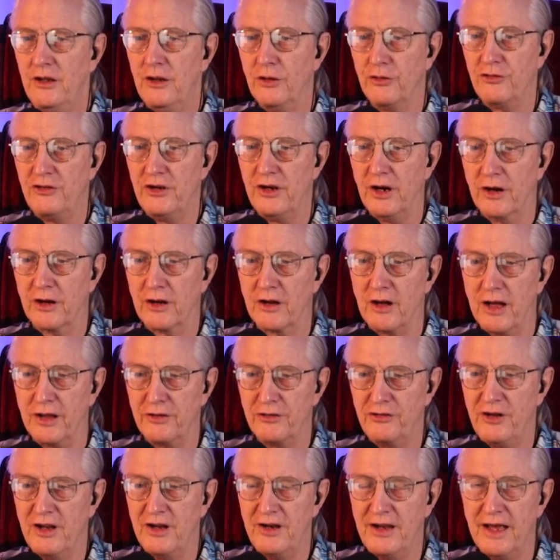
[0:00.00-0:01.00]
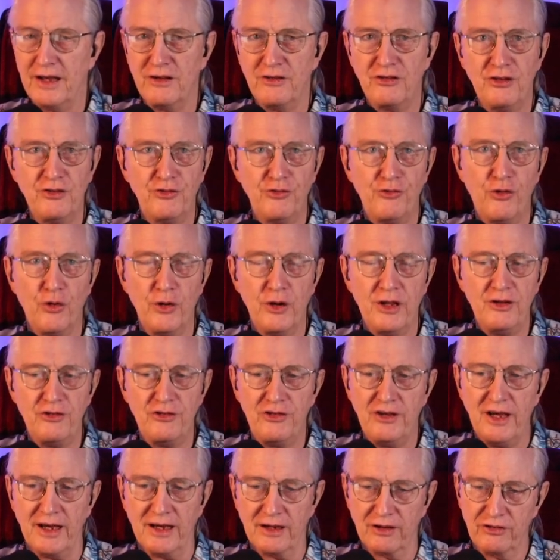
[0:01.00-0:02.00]
you'll see our cost index is
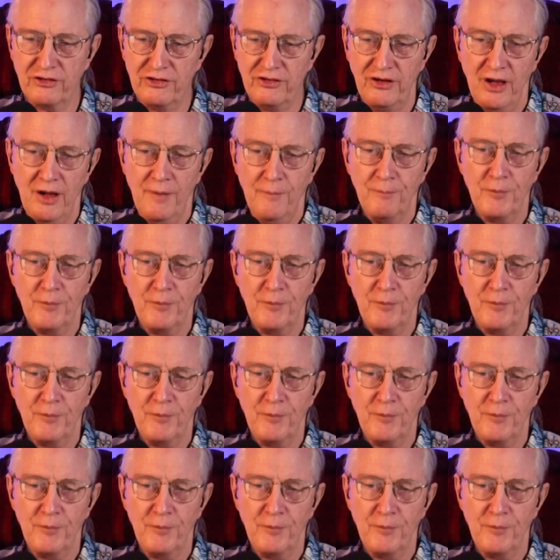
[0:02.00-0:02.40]
46.